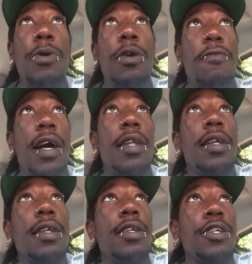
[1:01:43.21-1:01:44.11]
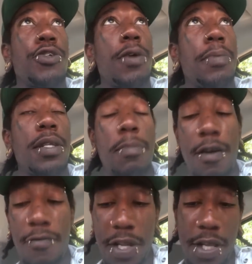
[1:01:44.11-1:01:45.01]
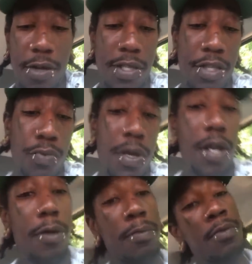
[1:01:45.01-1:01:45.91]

You can find in the description of my videos as well.